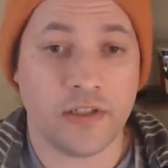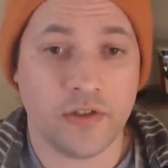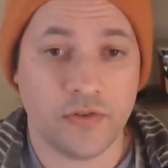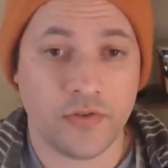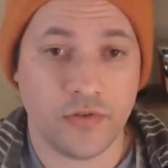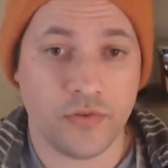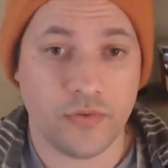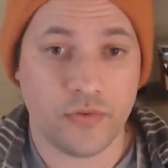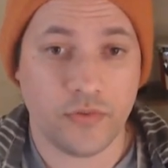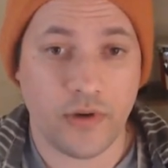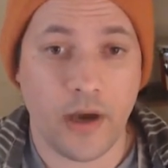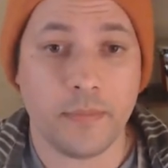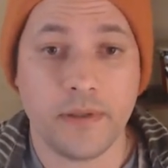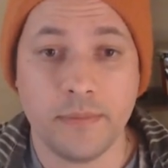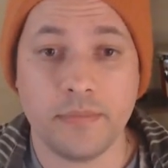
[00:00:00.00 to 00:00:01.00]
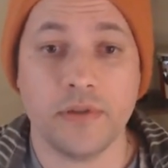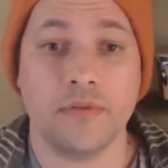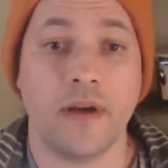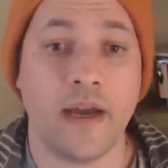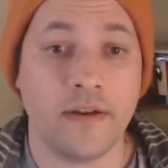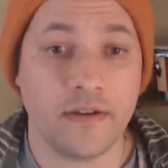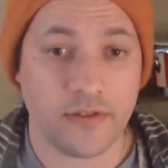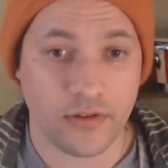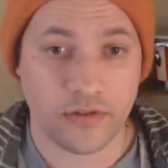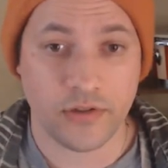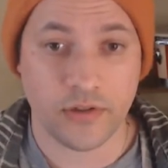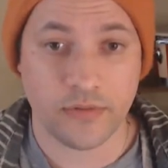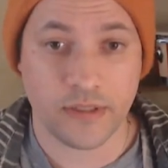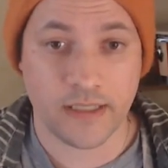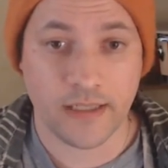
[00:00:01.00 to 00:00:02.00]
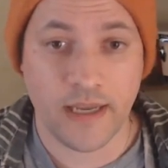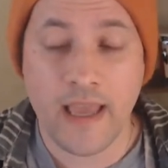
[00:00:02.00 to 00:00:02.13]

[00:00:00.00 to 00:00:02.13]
to how people around us are doing.